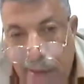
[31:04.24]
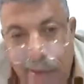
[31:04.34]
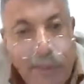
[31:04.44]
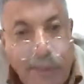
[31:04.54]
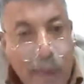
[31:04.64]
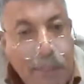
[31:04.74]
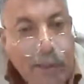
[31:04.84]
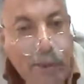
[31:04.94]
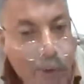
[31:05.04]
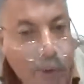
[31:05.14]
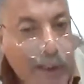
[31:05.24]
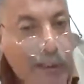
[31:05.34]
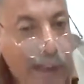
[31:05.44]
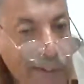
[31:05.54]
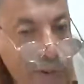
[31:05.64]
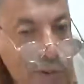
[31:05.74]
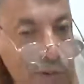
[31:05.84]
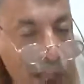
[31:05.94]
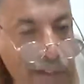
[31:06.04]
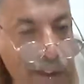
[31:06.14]
This is a metaphorical
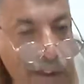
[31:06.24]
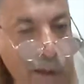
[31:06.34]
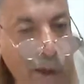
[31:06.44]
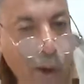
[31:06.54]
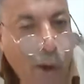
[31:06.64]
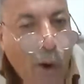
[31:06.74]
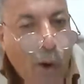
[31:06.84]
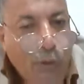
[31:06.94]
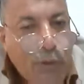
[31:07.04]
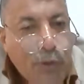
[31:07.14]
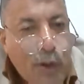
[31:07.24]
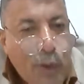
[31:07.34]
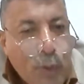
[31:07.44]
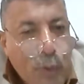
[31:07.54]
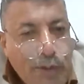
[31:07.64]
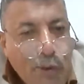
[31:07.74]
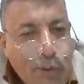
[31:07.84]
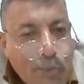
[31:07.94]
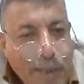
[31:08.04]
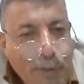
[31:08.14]
understanding of what
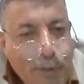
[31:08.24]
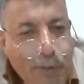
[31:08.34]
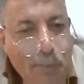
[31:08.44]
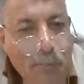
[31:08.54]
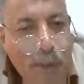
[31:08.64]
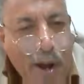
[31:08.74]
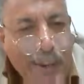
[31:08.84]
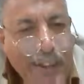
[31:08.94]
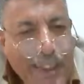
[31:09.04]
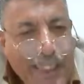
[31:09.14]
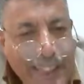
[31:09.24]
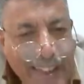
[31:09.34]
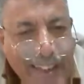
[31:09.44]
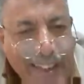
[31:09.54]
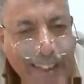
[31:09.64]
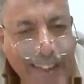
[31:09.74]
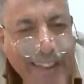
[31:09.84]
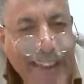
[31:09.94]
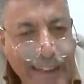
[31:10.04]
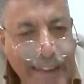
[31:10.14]
is meant by theory.
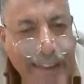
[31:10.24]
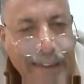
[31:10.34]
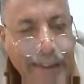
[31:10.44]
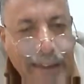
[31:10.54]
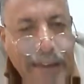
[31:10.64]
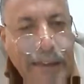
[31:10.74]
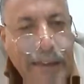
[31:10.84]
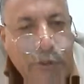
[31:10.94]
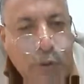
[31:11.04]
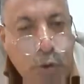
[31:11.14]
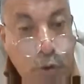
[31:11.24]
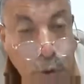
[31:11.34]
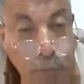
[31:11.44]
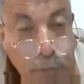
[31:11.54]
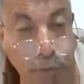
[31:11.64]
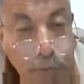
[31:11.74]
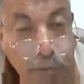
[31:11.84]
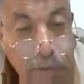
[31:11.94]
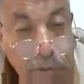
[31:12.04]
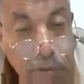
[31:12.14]
Theory is
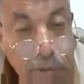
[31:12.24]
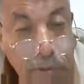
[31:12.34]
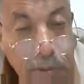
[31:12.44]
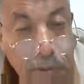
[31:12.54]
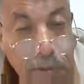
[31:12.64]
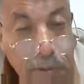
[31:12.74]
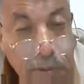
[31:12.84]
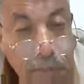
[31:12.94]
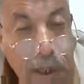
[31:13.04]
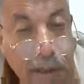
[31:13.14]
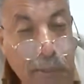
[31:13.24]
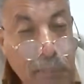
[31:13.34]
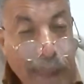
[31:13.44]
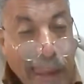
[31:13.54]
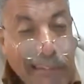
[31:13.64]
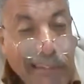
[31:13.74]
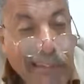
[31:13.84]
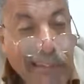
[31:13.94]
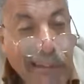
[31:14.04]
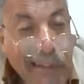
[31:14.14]
determined by the
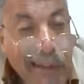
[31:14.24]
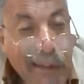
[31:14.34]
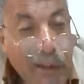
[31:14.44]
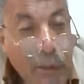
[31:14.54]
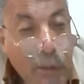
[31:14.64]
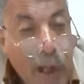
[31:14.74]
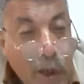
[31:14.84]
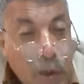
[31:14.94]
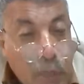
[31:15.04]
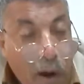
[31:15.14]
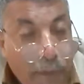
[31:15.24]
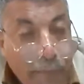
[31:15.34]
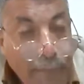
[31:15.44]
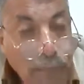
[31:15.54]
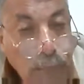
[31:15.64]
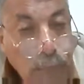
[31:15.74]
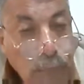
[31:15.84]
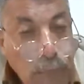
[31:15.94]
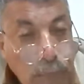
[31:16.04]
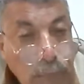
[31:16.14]
place we occupy,
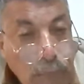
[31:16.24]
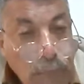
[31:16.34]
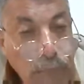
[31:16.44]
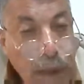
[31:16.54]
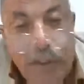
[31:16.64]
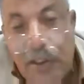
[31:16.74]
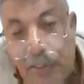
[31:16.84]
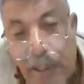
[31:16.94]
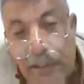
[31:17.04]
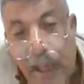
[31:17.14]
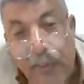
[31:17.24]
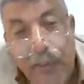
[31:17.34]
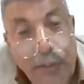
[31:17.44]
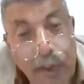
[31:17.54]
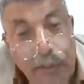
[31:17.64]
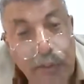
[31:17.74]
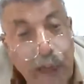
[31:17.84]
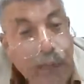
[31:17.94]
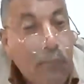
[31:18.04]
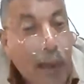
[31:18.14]
as he said, at the front,
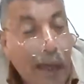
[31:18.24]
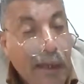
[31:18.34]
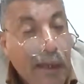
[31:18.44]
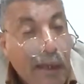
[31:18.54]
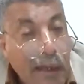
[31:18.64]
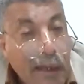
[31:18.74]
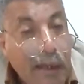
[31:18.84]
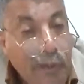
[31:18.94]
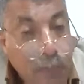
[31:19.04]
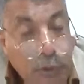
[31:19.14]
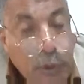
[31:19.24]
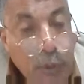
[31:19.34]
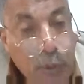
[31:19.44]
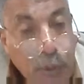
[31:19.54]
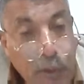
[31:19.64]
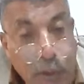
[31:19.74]
at the back, in the middle,